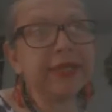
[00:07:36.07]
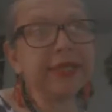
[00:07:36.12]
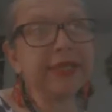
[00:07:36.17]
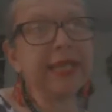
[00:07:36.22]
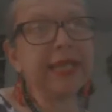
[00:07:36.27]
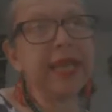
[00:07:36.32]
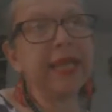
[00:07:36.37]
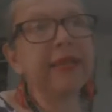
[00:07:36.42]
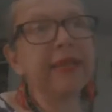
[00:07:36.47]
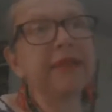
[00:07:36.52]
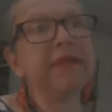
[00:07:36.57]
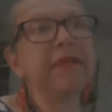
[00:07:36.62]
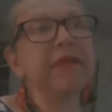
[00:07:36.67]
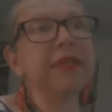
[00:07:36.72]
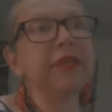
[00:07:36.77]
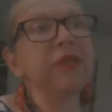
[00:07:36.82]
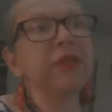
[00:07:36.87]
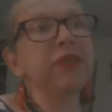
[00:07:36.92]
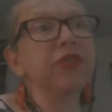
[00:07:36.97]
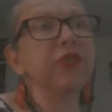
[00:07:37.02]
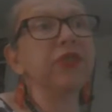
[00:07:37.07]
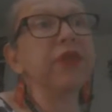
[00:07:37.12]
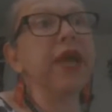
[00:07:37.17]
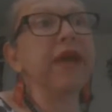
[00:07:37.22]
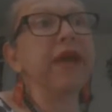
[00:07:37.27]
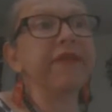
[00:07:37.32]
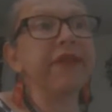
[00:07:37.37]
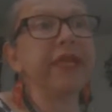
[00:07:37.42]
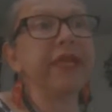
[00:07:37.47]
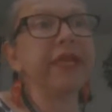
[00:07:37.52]
It's like you know, should
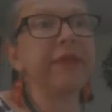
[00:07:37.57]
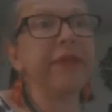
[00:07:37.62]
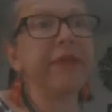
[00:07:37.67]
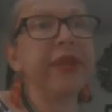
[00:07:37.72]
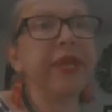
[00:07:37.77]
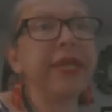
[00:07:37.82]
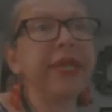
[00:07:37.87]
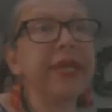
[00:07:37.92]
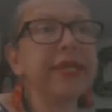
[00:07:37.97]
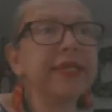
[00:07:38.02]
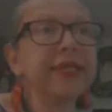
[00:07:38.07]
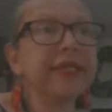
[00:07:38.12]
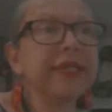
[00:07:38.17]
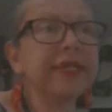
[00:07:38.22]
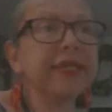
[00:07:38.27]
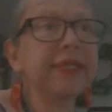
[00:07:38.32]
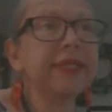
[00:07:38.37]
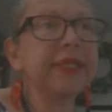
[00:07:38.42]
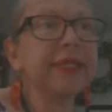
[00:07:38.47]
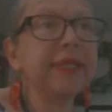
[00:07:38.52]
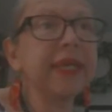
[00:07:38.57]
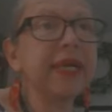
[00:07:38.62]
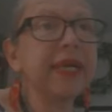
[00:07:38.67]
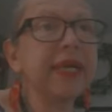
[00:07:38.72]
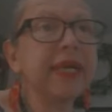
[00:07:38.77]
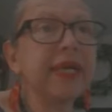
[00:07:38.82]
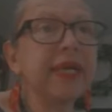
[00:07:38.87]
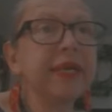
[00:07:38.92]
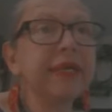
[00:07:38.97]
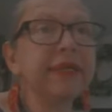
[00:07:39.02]
African Americans
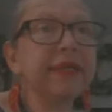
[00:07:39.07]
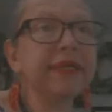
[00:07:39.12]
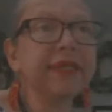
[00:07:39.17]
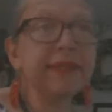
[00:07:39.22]
uh,